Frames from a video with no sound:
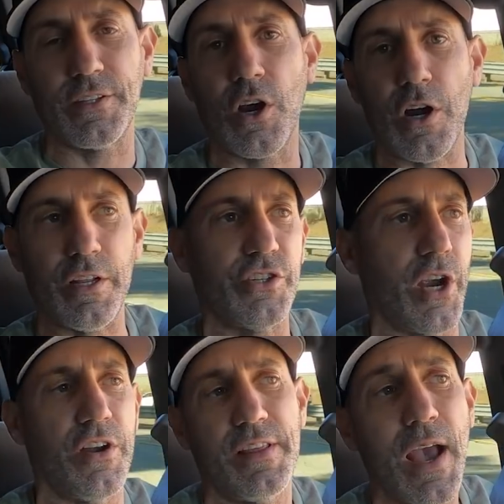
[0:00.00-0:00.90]
car to
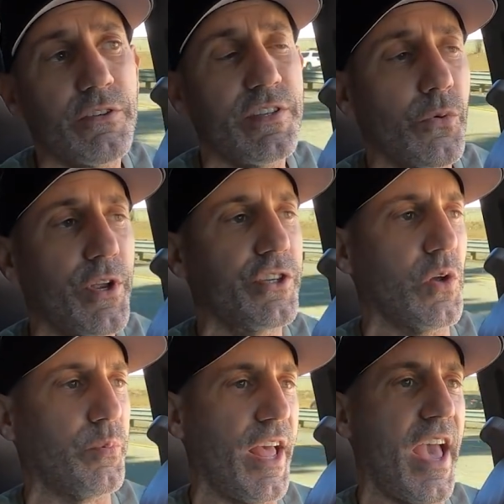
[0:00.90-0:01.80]
charity. That was the
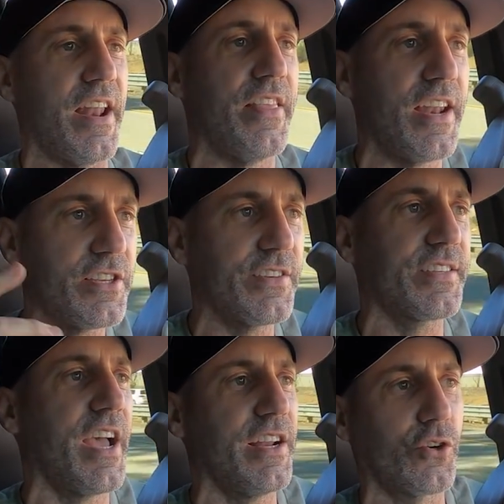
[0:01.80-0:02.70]
original plan. And then it just
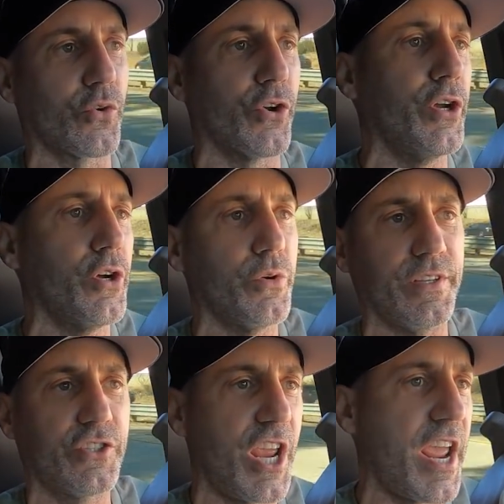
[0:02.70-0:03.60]
kind of grew
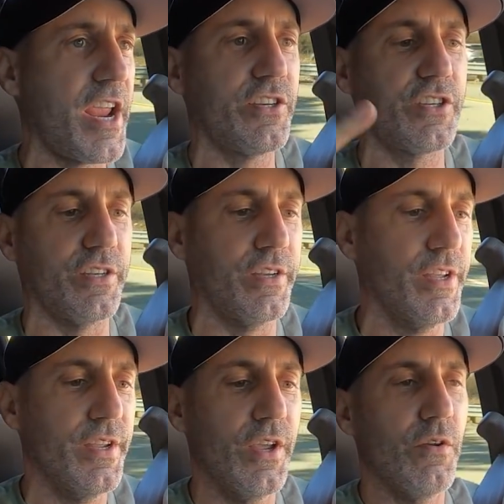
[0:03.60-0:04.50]
and changed and
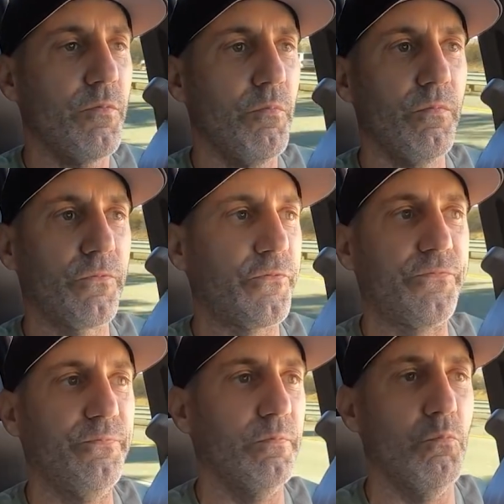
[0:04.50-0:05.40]

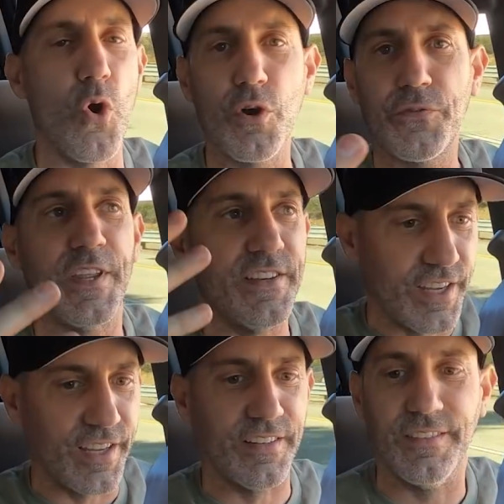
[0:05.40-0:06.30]
morphed
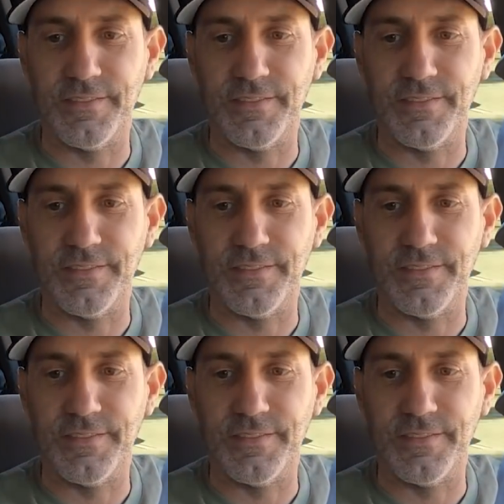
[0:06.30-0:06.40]
into